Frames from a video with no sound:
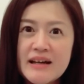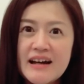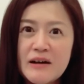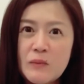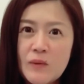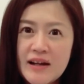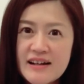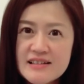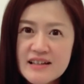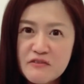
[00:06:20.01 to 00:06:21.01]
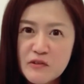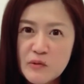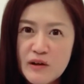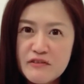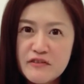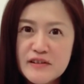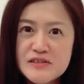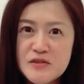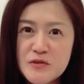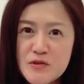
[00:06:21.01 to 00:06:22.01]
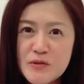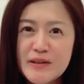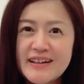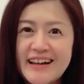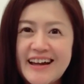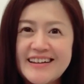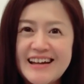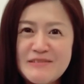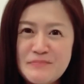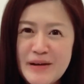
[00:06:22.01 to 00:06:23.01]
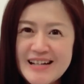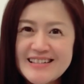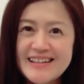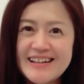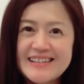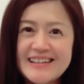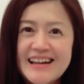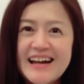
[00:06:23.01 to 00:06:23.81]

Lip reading: and what I take for reference to do it again and better it.